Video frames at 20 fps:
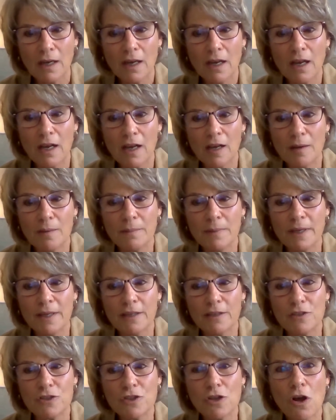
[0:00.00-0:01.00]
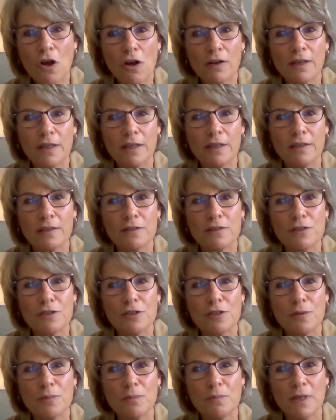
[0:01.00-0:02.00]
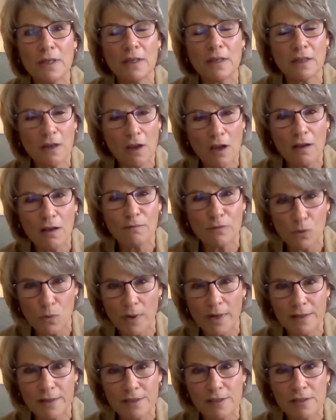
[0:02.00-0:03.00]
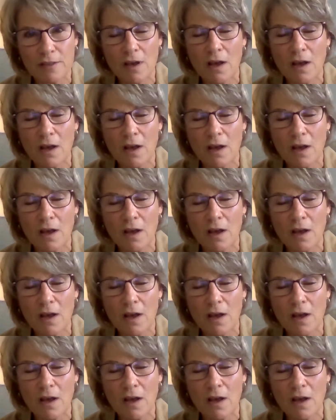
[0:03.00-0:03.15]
and talking to me in a calm voice,